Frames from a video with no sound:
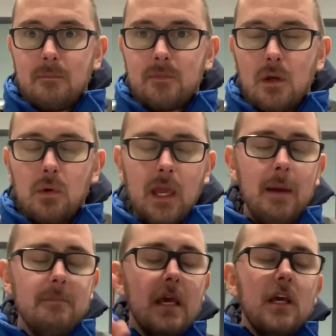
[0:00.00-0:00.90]
Okay,
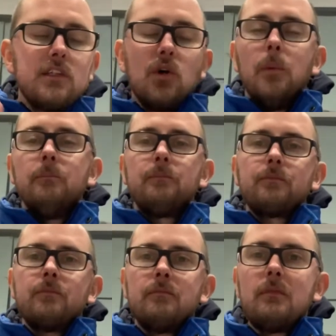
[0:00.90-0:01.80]
so
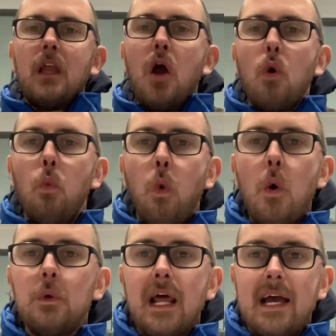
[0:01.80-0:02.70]
what
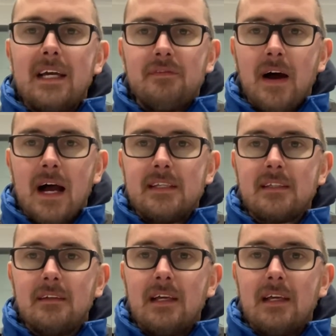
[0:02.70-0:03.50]
would I advise?